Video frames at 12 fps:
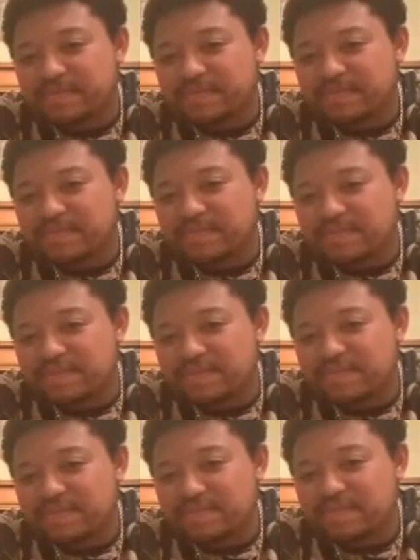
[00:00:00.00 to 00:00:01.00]

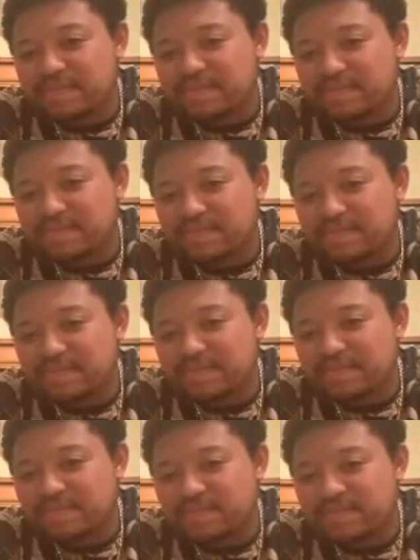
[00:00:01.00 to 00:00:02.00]

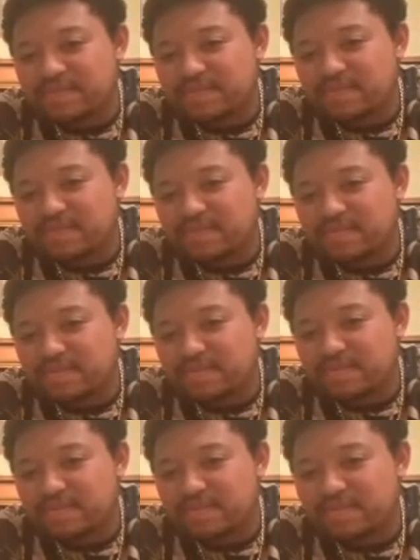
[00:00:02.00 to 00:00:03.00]

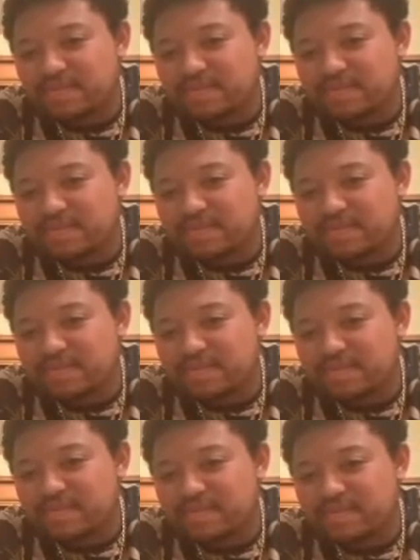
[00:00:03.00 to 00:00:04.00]

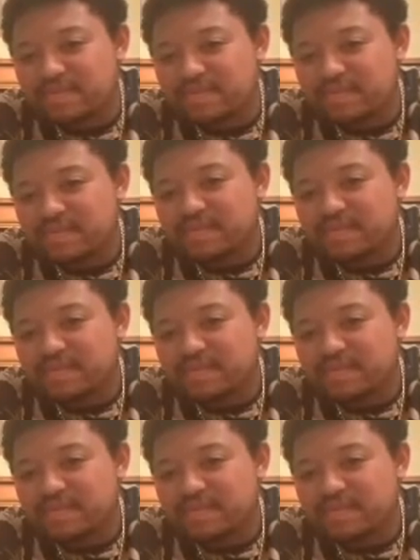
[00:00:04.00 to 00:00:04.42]
No words are spoken by the person on screen.